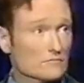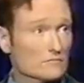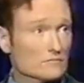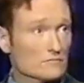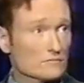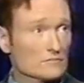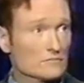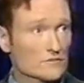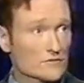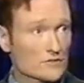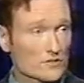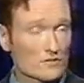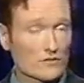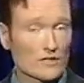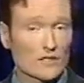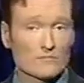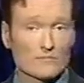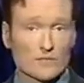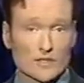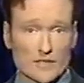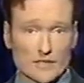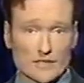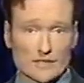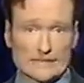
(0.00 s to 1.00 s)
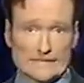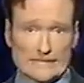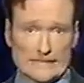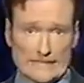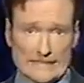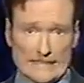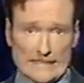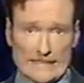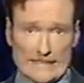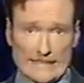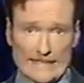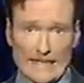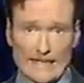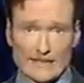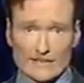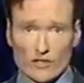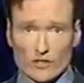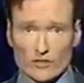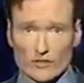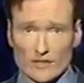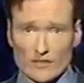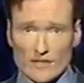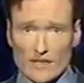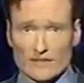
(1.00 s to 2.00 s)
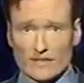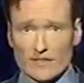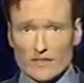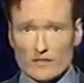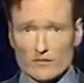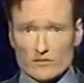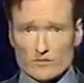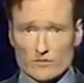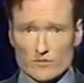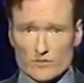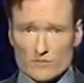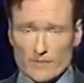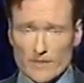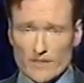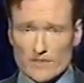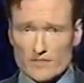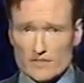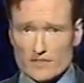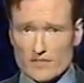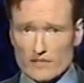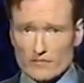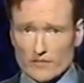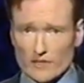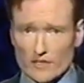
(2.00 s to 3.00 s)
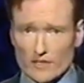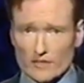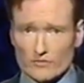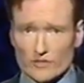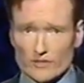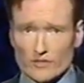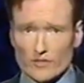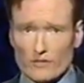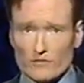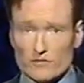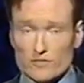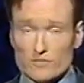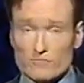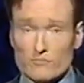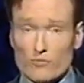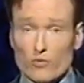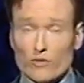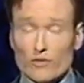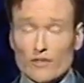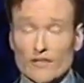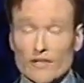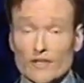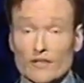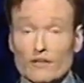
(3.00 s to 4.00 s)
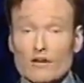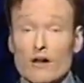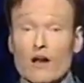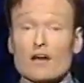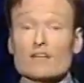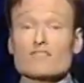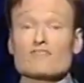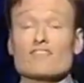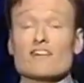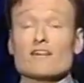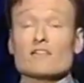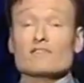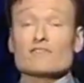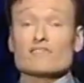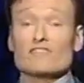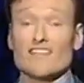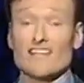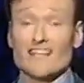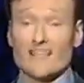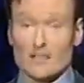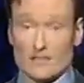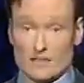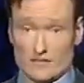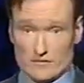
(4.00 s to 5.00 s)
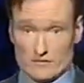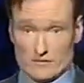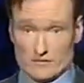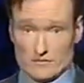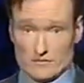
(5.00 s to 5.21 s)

That's a lot of money. Yeah, not only that, they also spend $700 more a year on Velveeta.